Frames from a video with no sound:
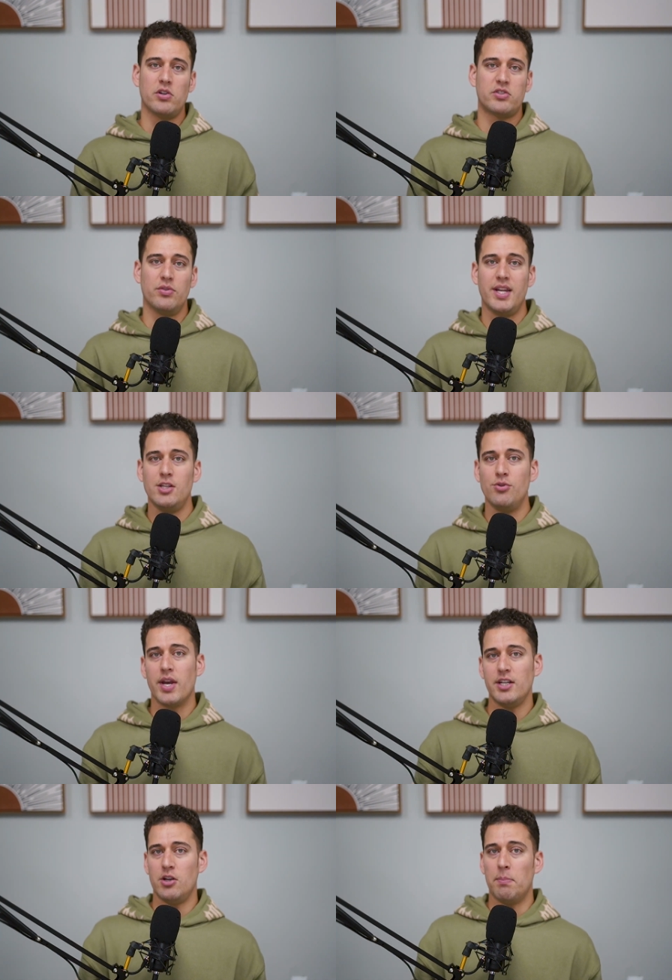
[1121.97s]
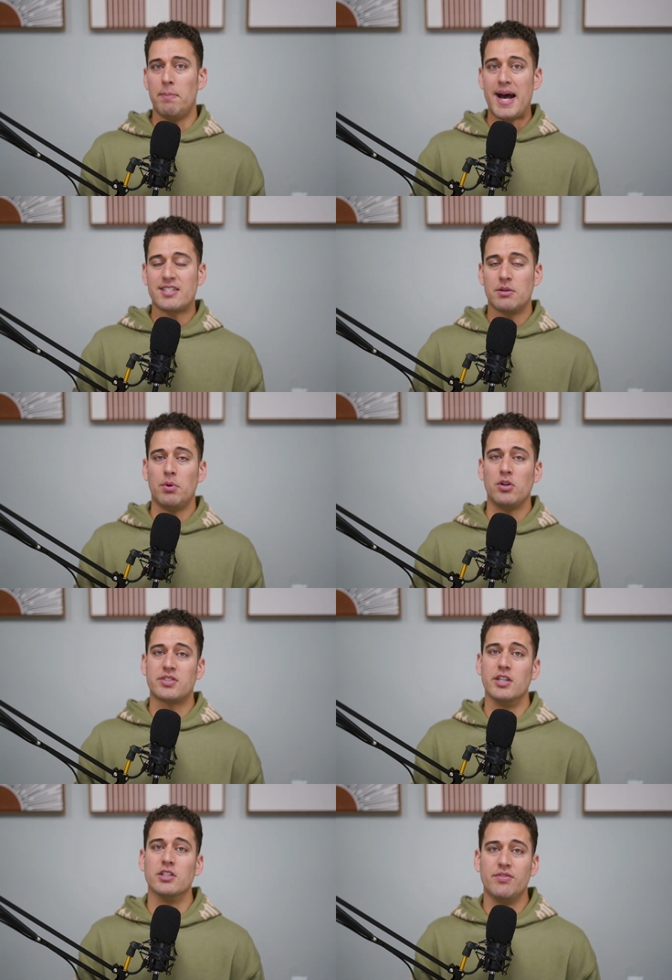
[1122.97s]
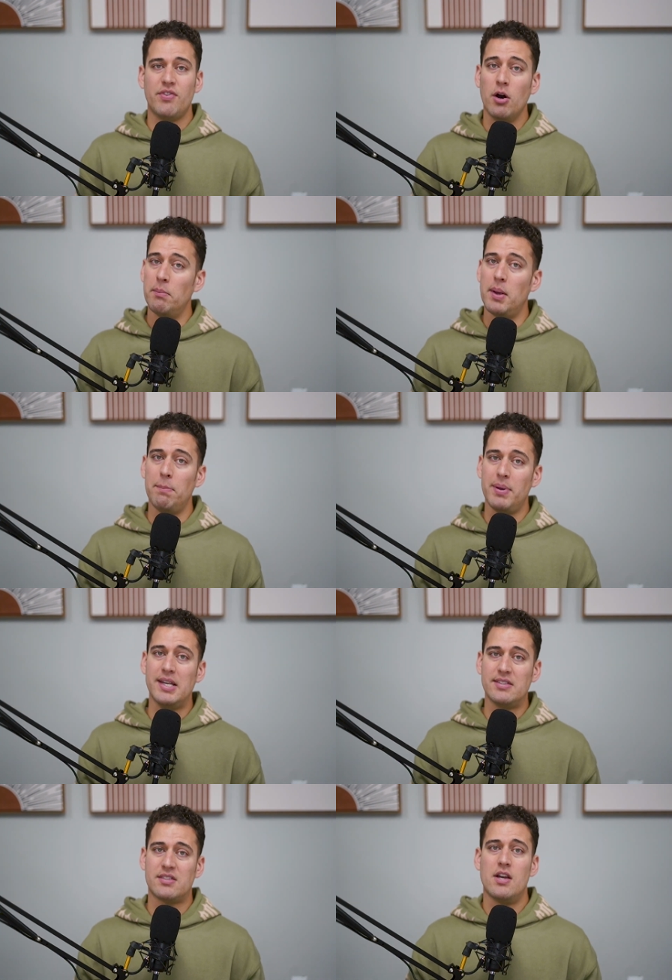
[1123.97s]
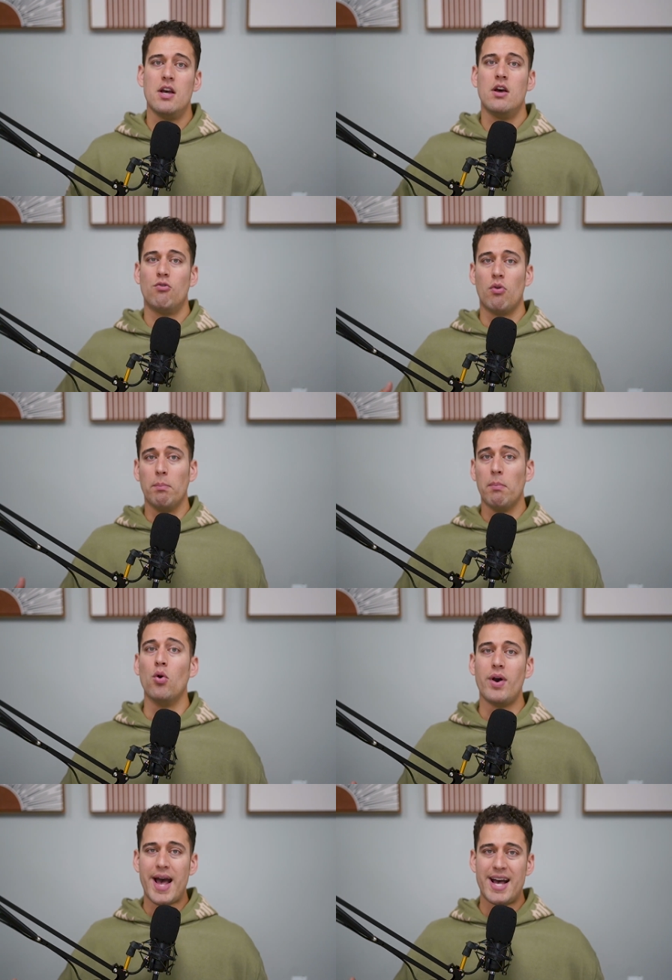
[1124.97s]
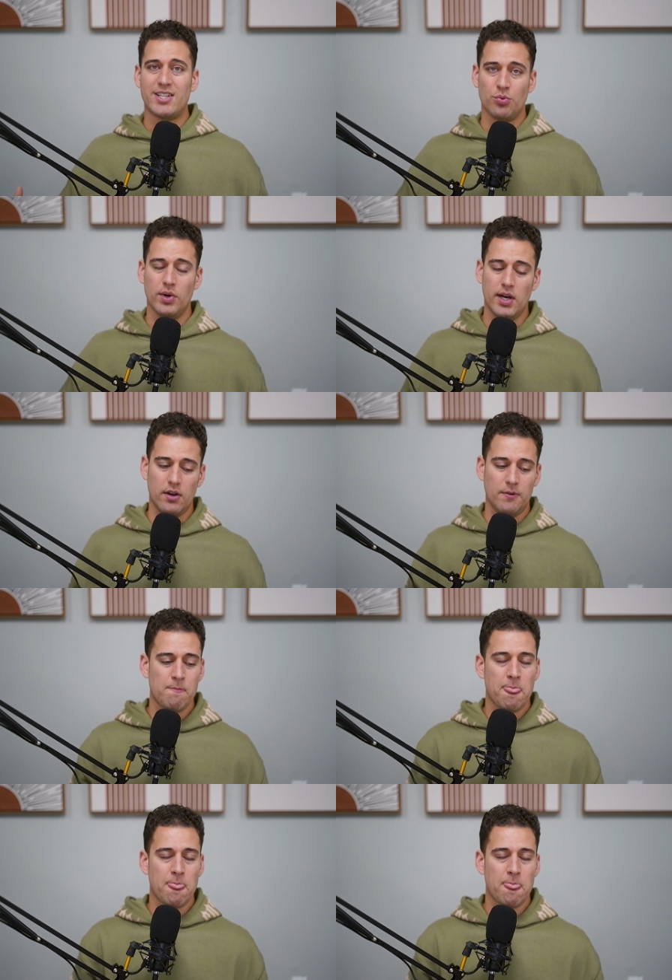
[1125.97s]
So then you get your basketball skill development piece remote as well.